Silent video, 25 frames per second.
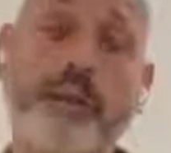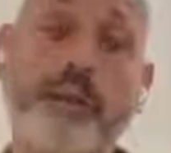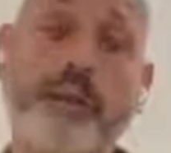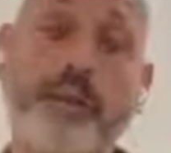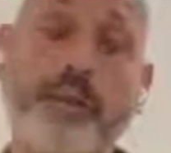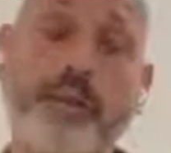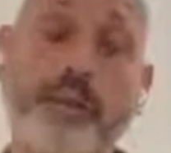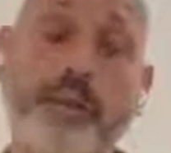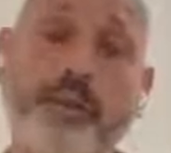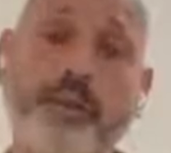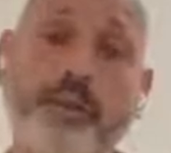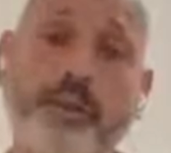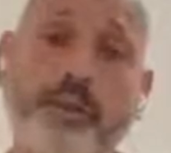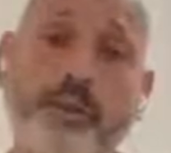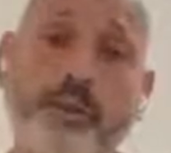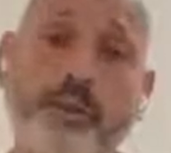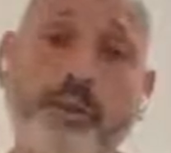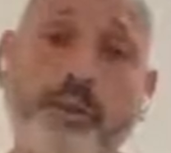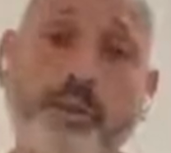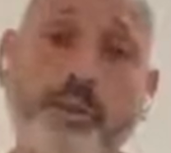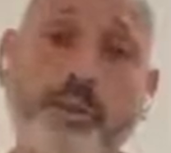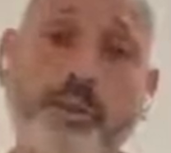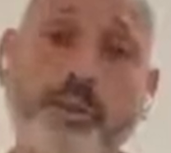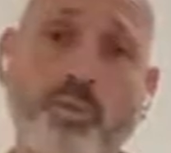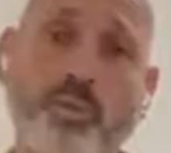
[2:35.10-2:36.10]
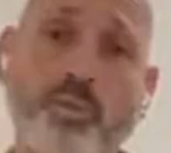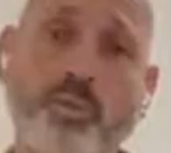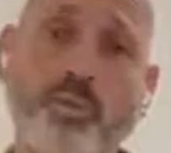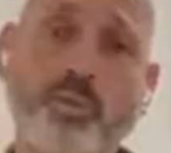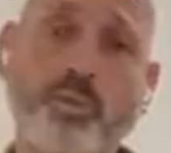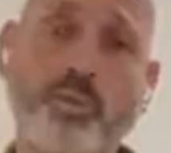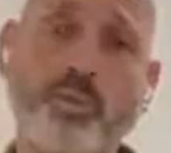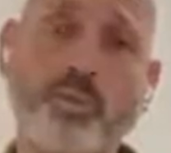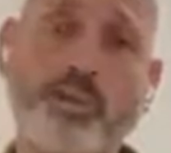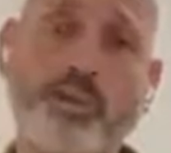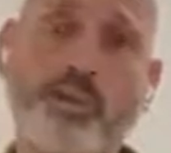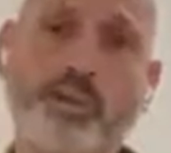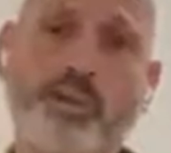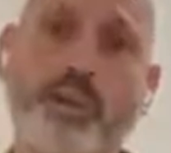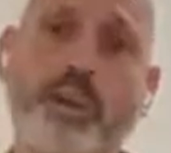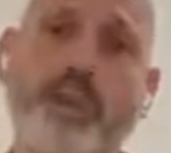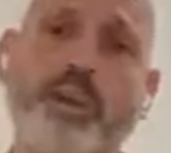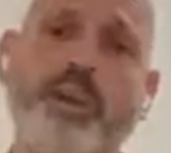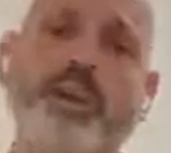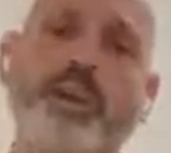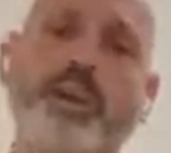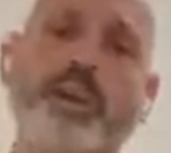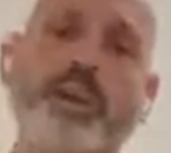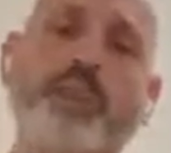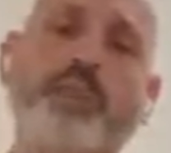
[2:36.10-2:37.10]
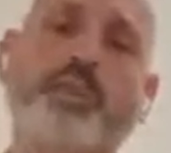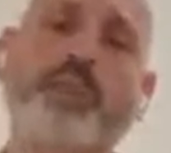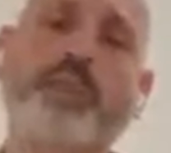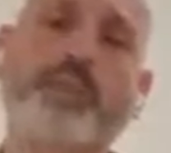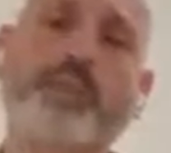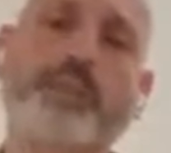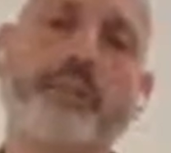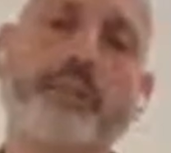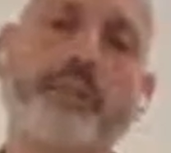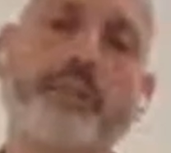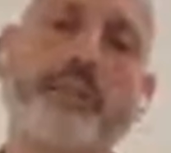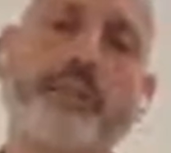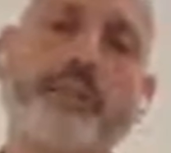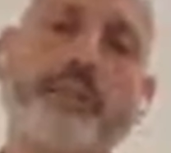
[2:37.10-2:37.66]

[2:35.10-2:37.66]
other wars on the